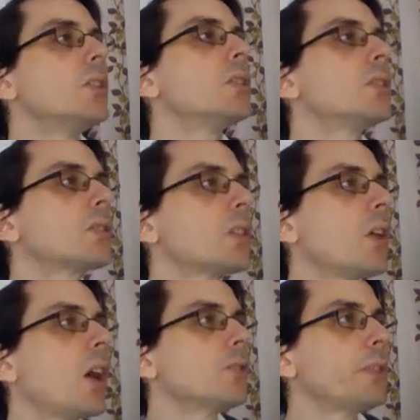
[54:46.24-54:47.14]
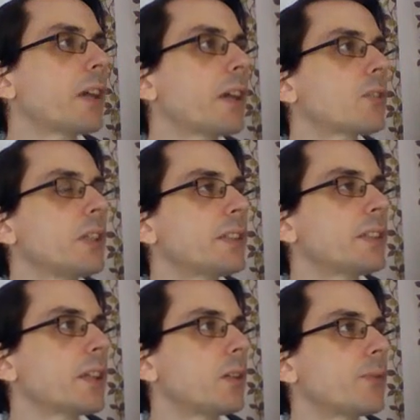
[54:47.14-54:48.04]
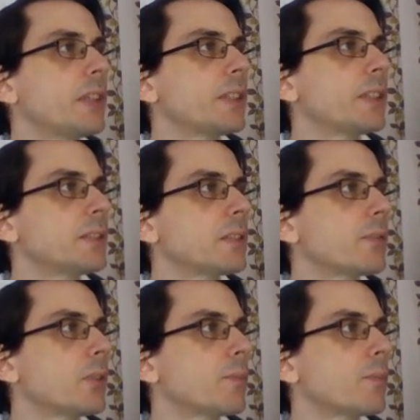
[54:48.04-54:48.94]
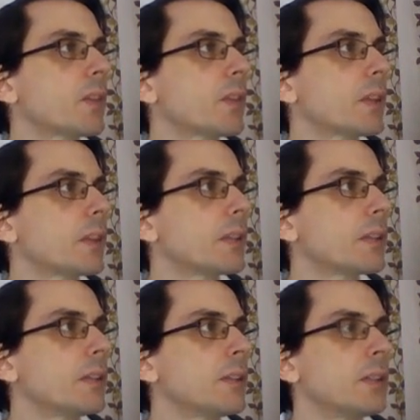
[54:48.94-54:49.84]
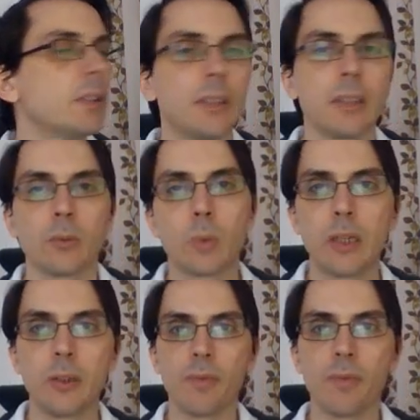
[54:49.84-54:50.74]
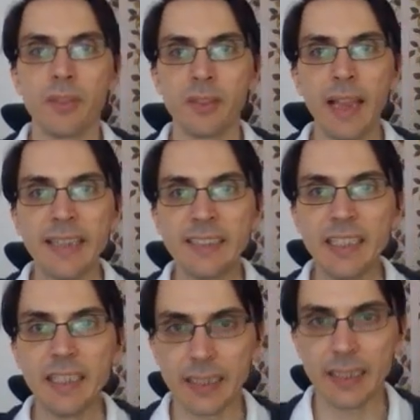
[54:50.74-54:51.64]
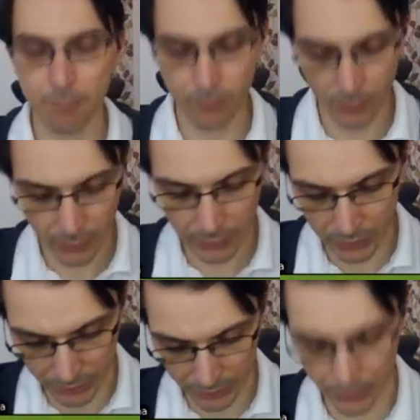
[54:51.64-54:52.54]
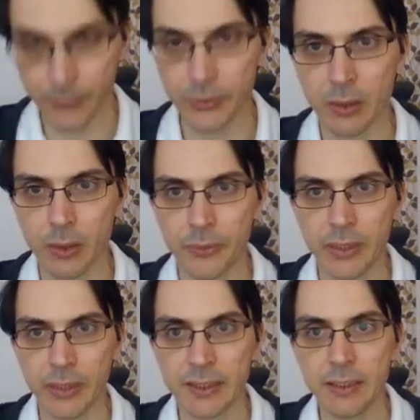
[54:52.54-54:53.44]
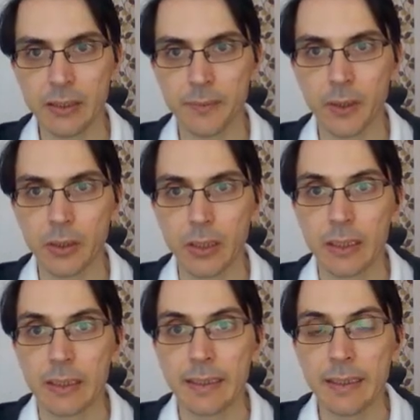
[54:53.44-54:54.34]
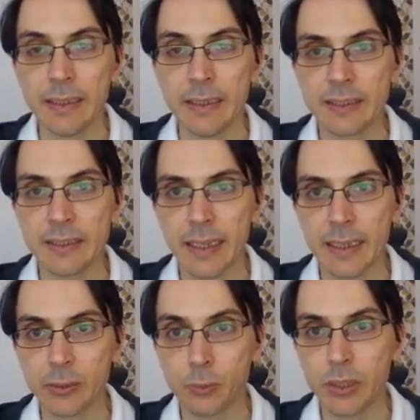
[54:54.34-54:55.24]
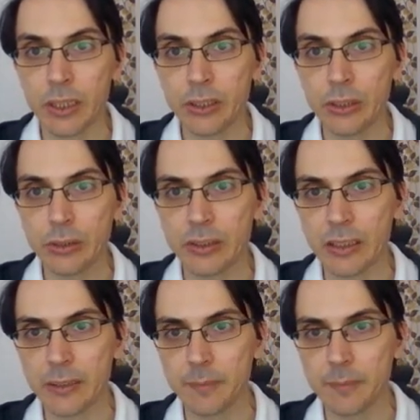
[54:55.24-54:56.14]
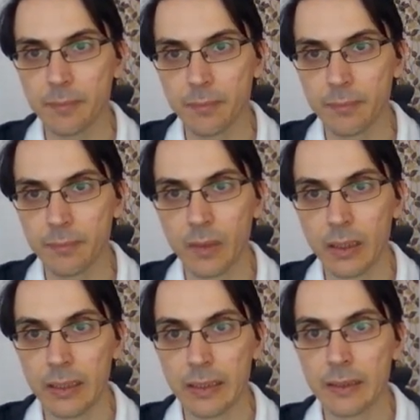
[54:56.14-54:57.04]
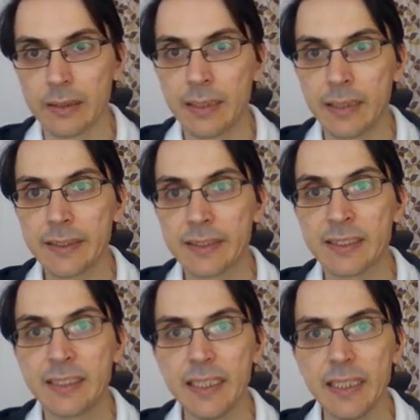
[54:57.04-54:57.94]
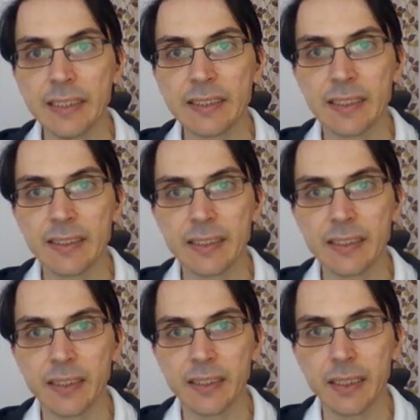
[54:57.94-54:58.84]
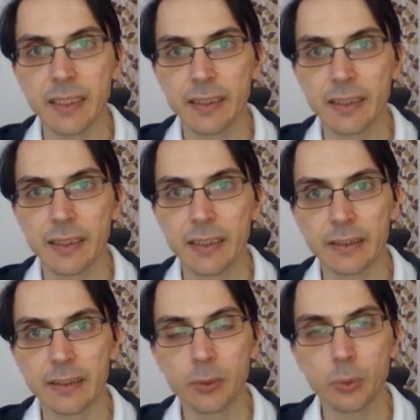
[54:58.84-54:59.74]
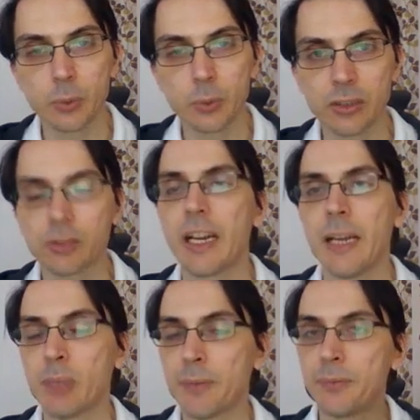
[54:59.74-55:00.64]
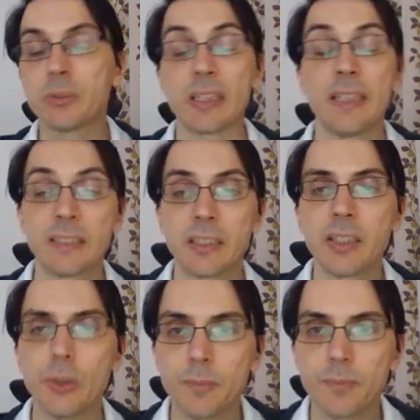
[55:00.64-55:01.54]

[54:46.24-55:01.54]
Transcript: So how do we calculate the confidence interval? Well, the idea here of the confidence interval is that we are using that Z statistic that we described a few slides ago.